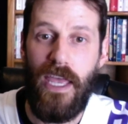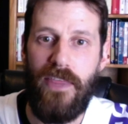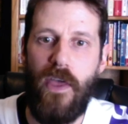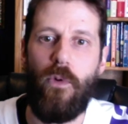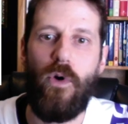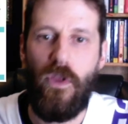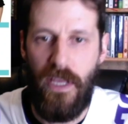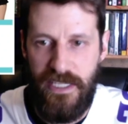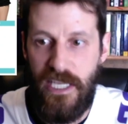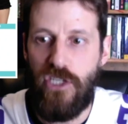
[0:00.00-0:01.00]
and that
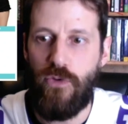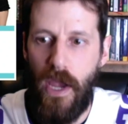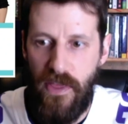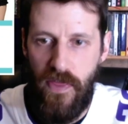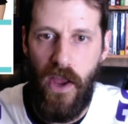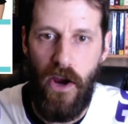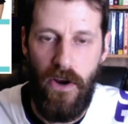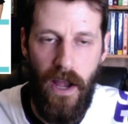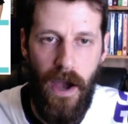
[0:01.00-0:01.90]
will accentuate their